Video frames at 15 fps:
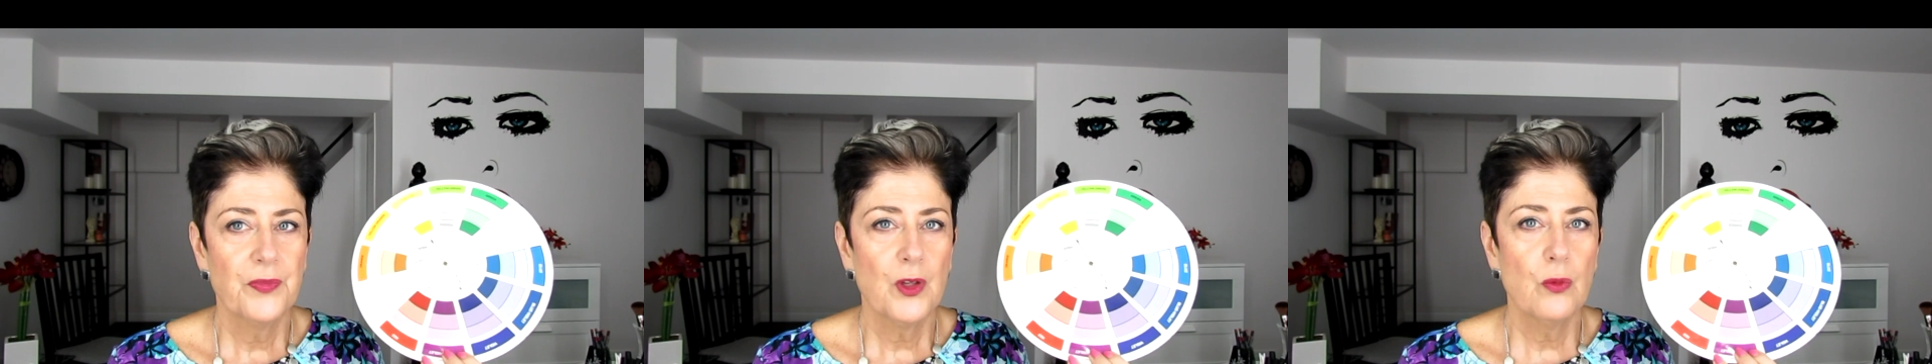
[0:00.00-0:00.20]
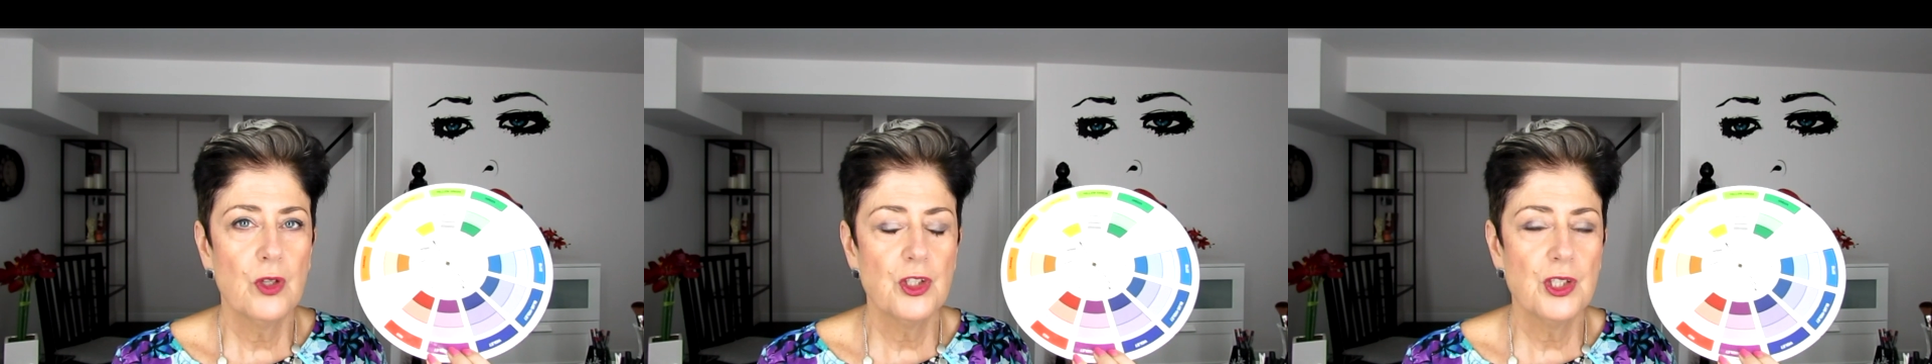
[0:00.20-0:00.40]

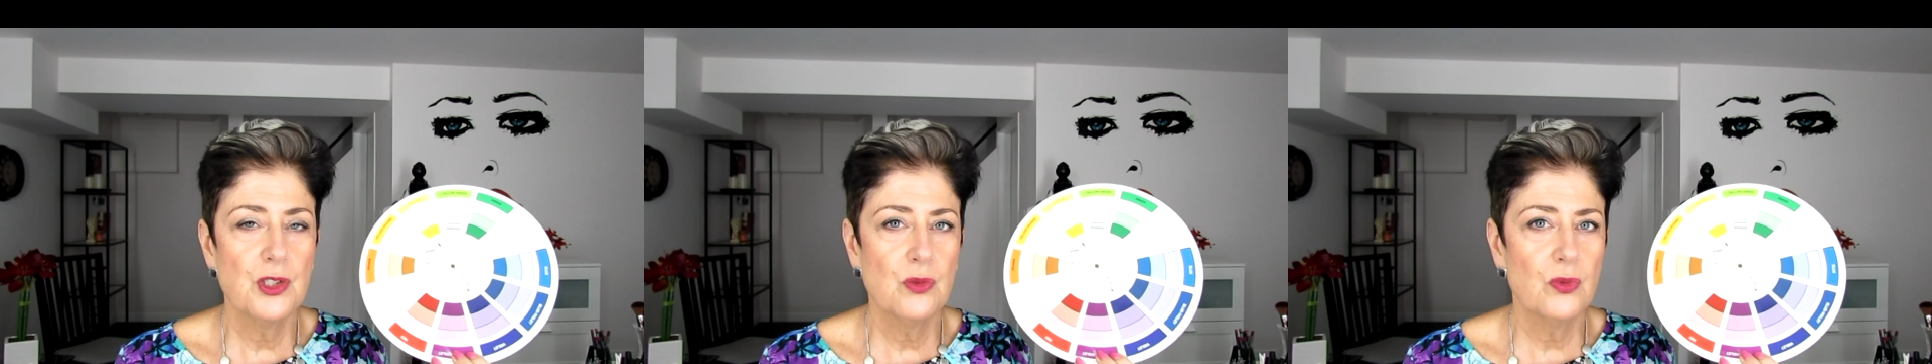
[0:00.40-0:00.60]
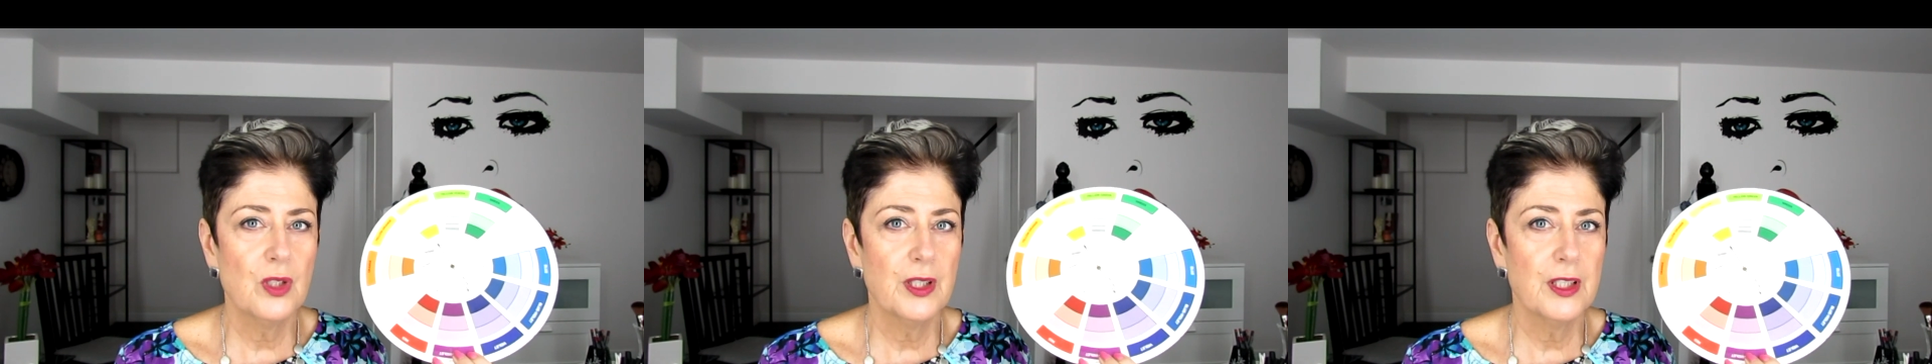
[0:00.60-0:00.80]
which
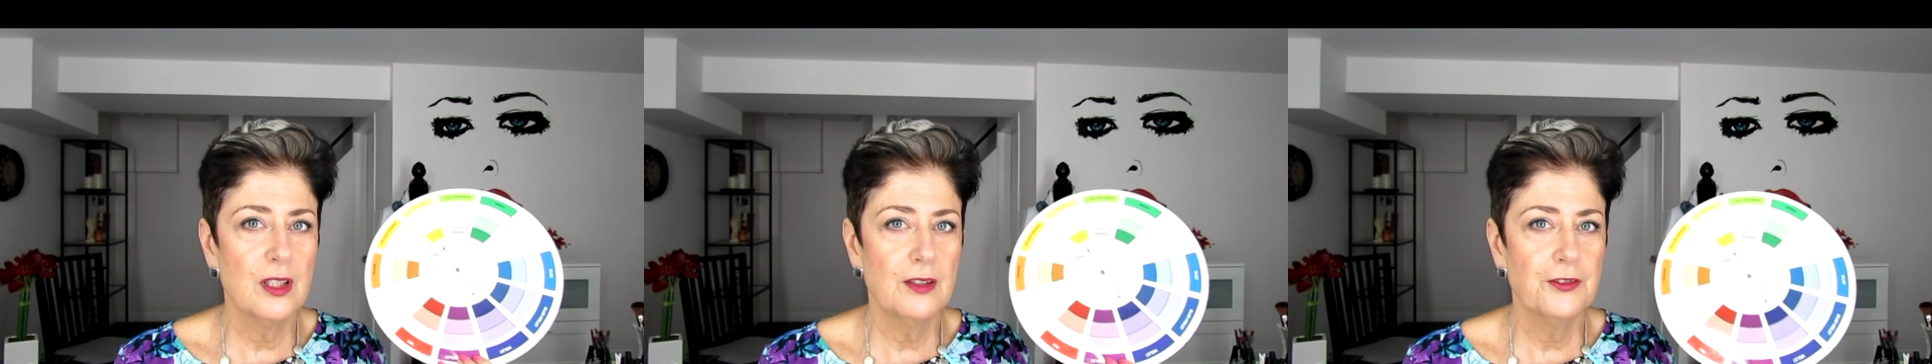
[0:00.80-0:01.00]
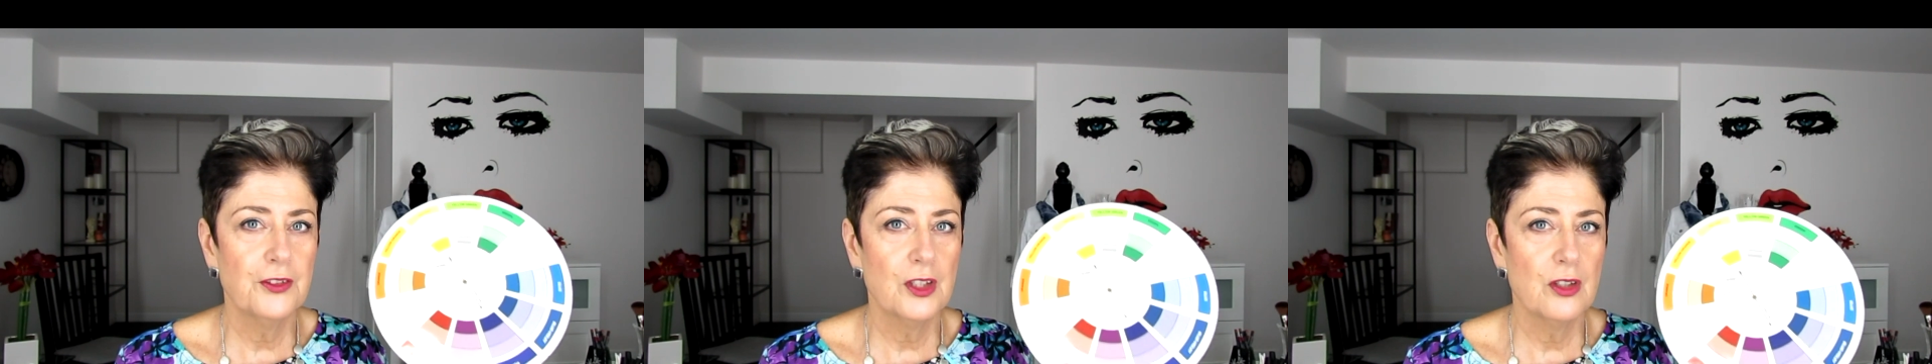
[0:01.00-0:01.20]
is really
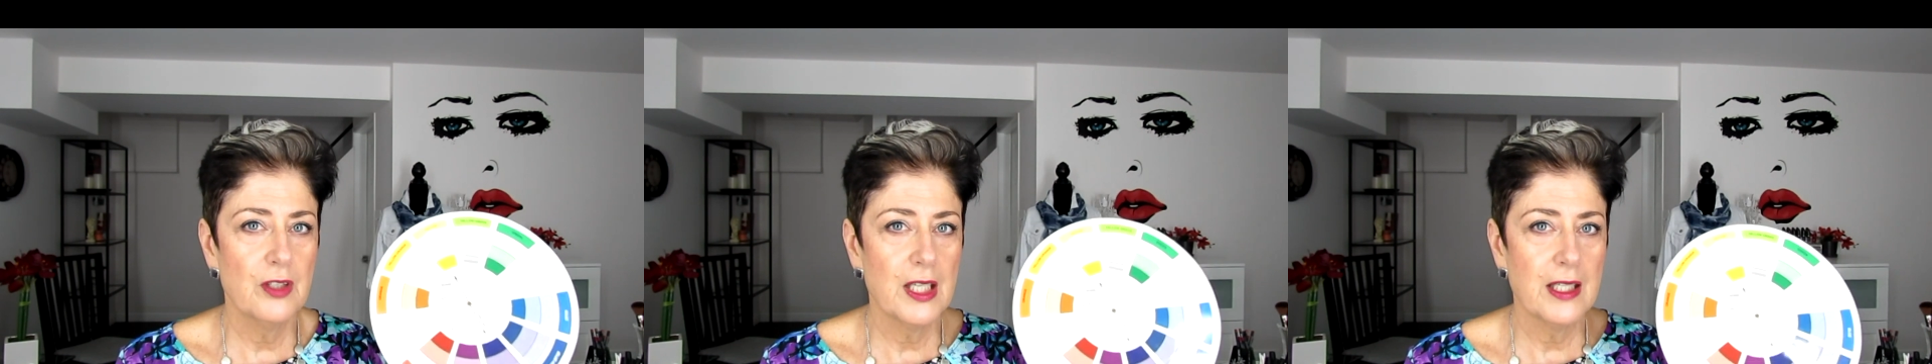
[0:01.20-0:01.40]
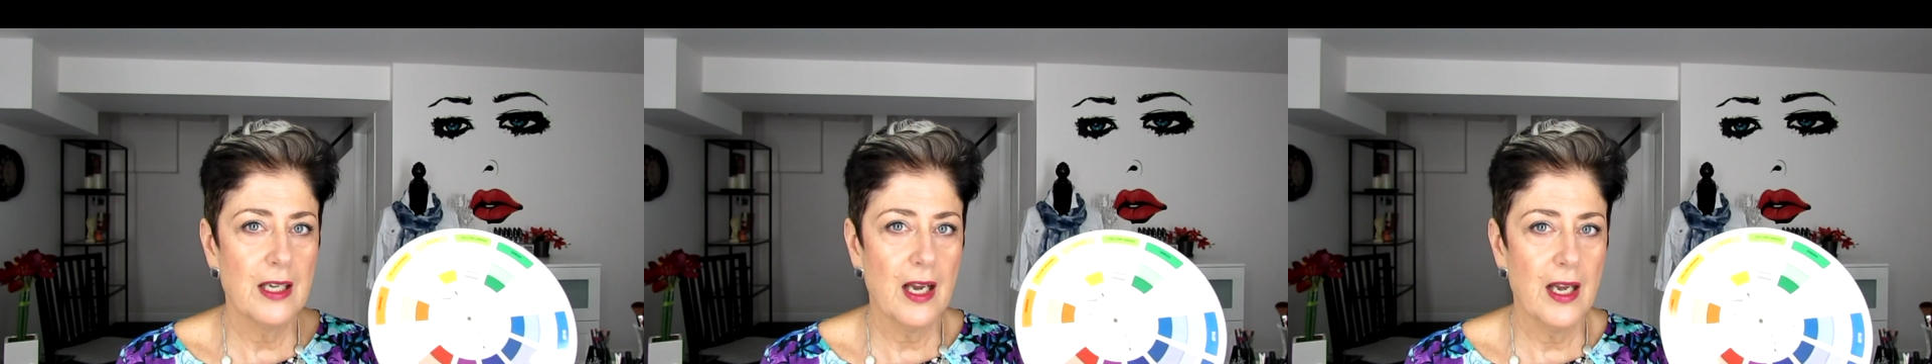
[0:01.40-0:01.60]
good for
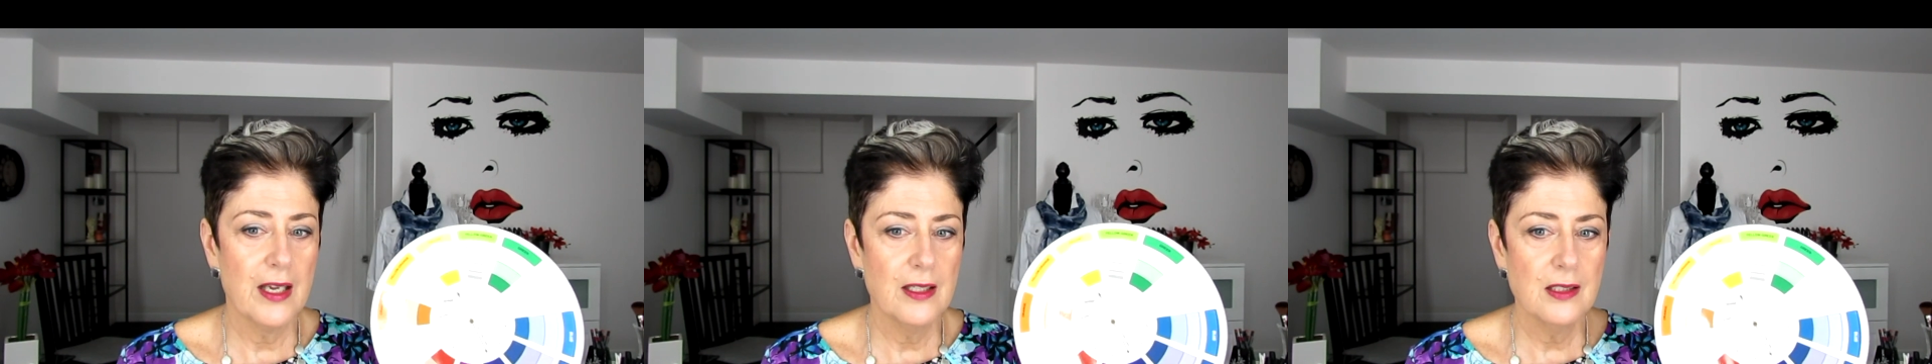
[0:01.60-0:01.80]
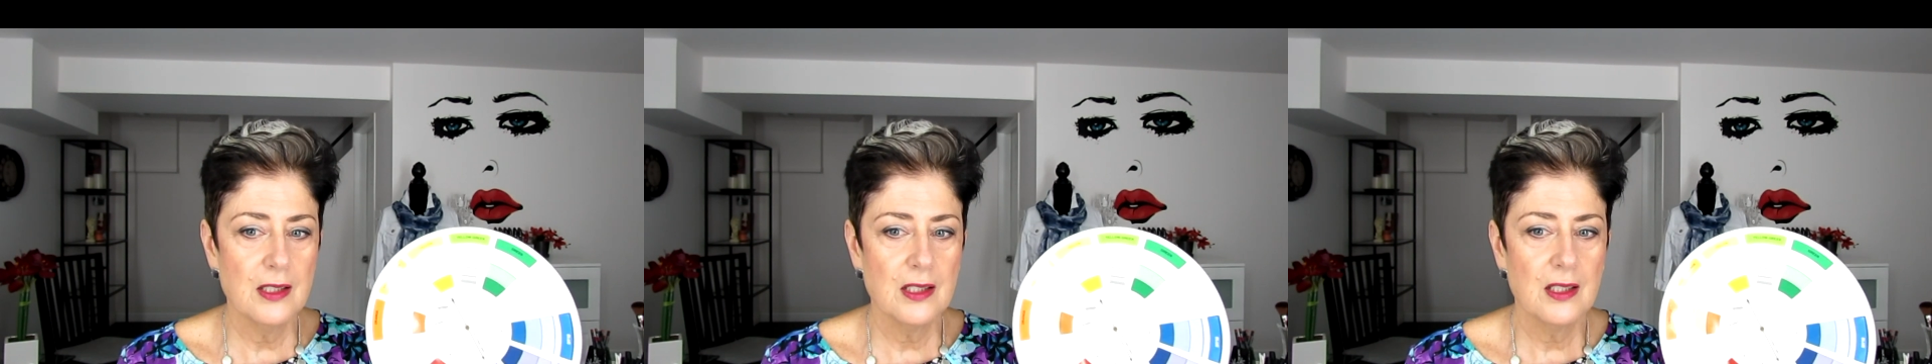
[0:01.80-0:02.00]
green
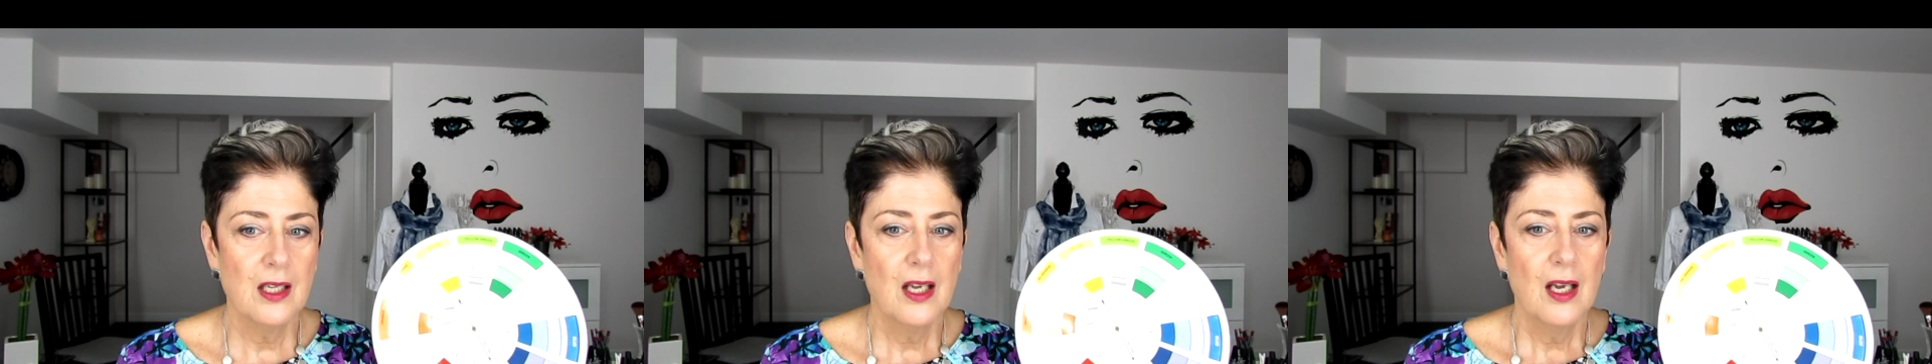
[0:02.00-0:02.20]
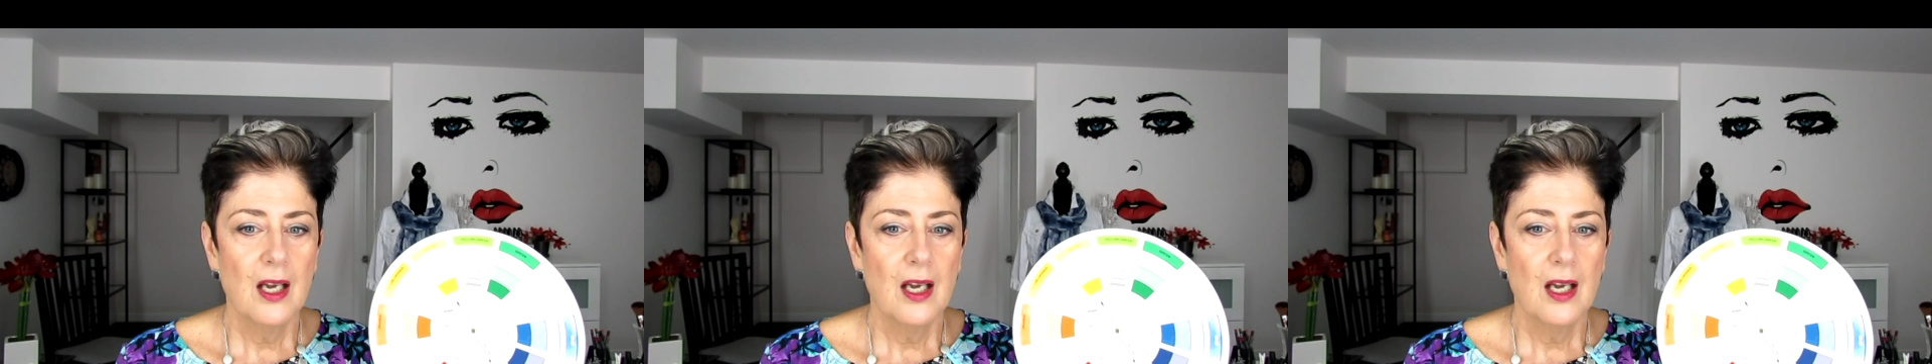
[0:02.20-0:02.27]
eyes.